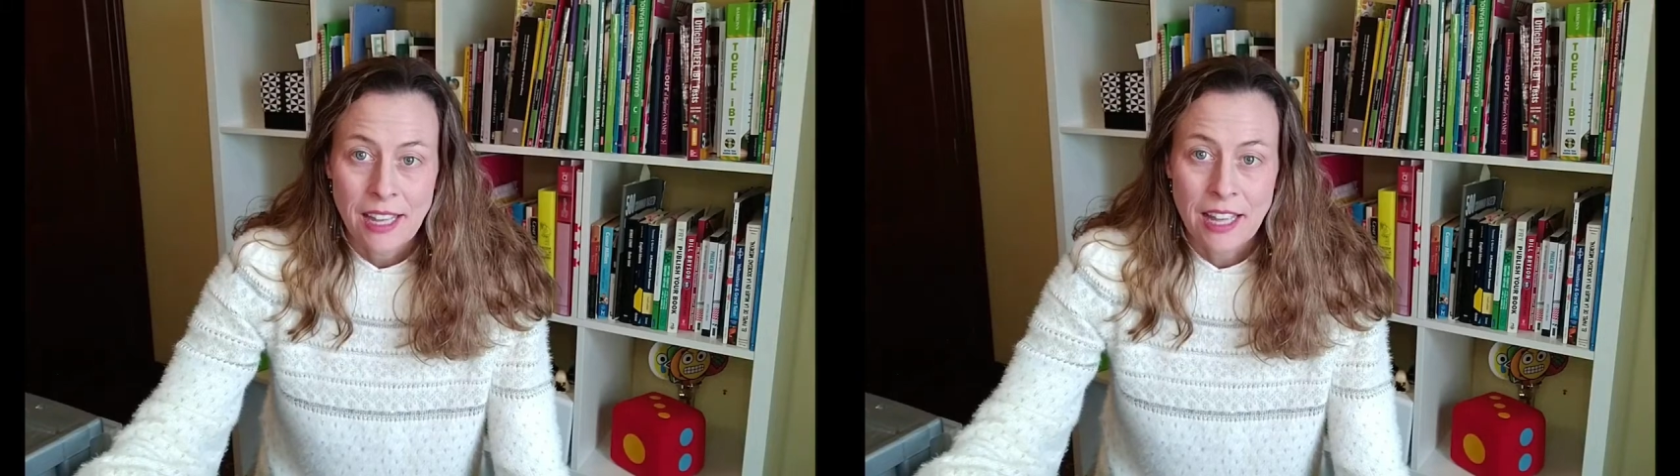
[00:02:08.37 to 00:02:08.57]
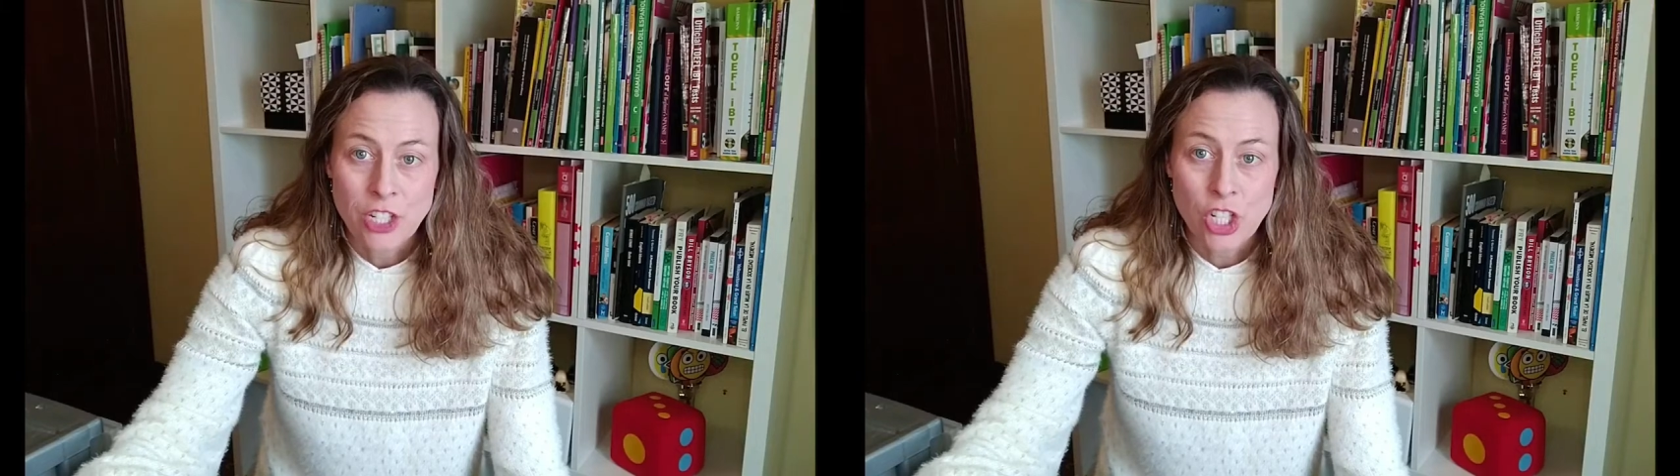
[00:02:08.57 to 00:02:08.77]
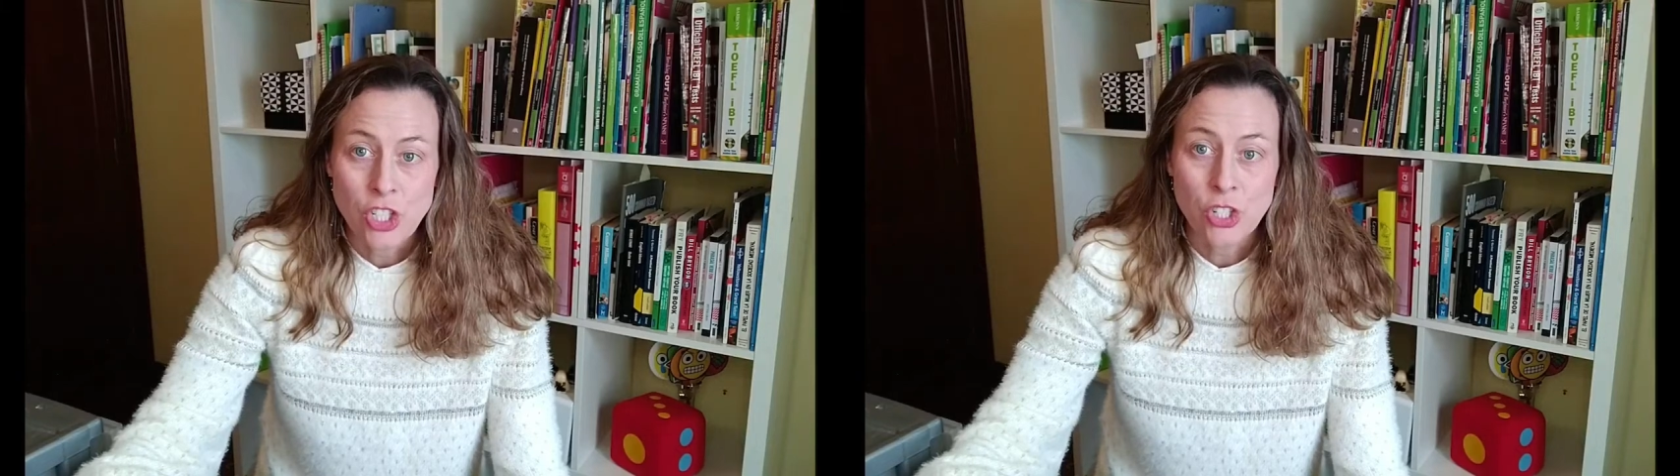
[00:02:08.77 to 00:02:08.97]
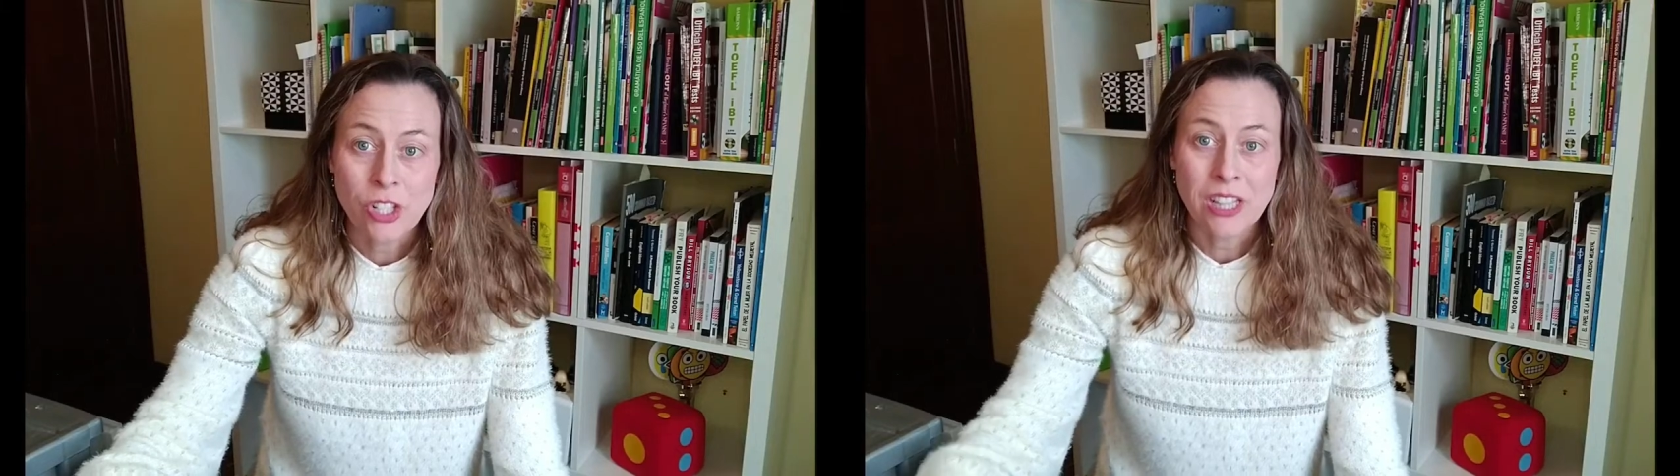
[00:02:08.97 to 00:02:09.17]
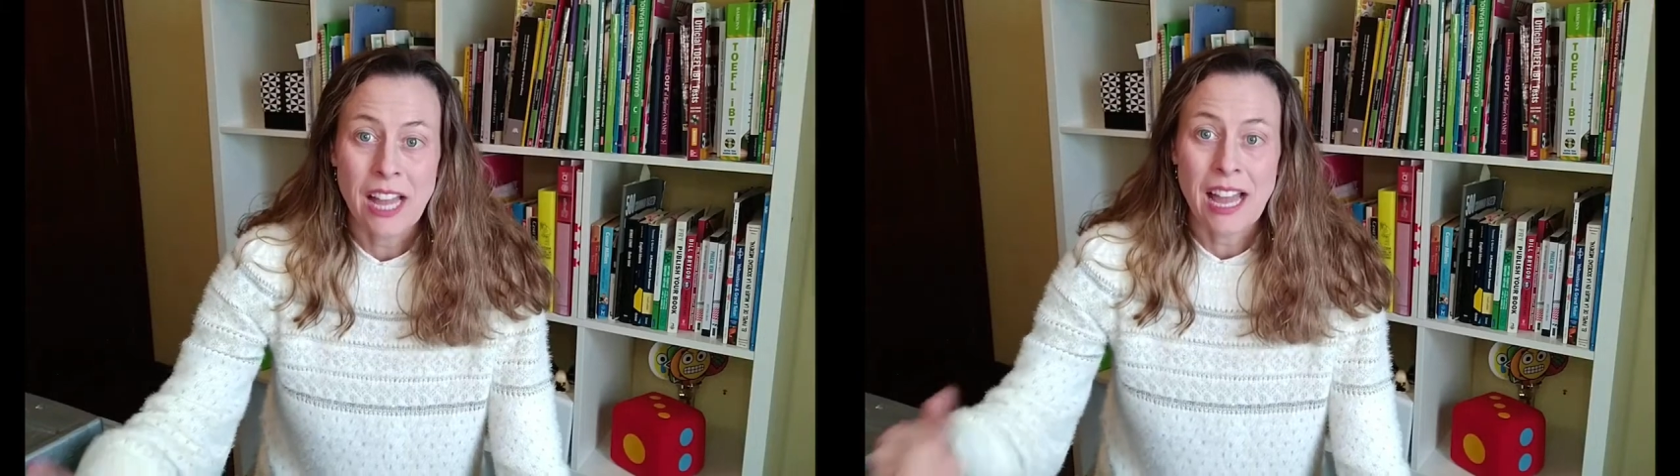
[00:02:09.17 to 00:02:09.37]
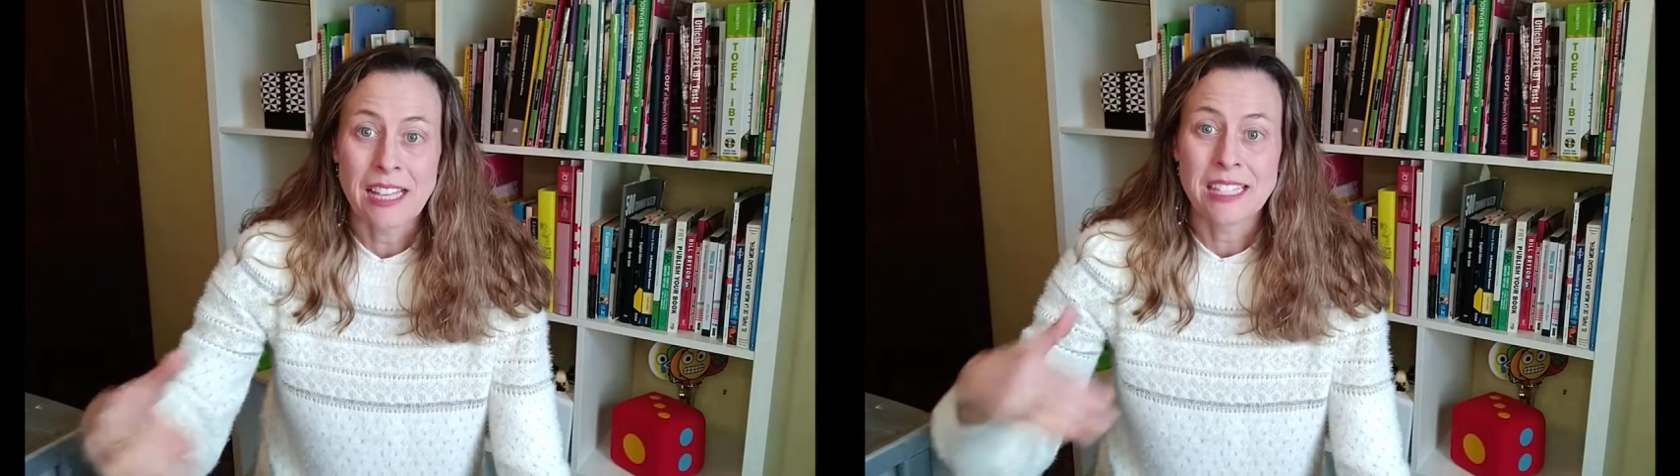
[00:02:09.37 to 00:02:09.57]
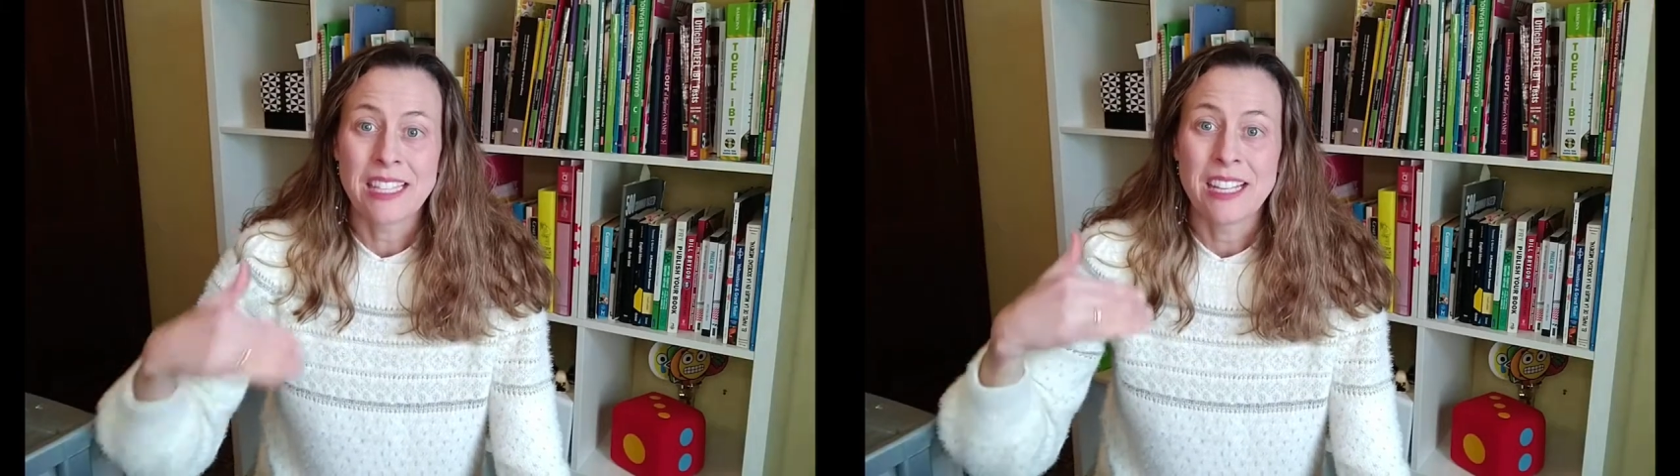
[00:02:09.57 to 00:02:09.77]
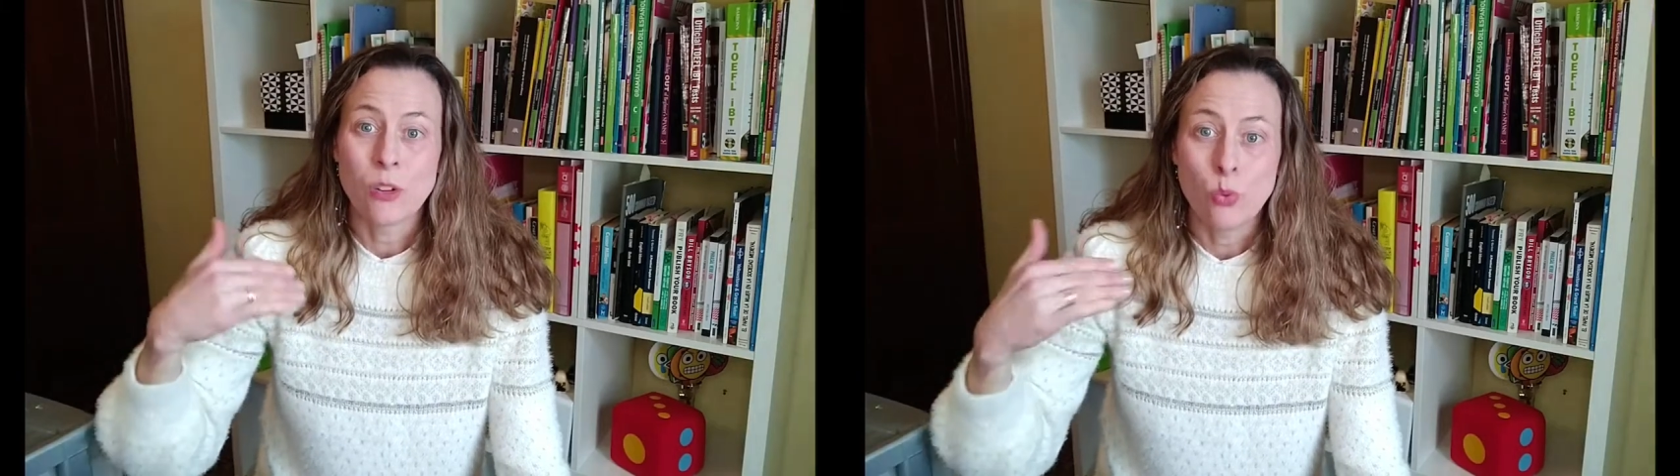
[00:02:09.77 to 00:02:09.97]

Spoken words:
and she took class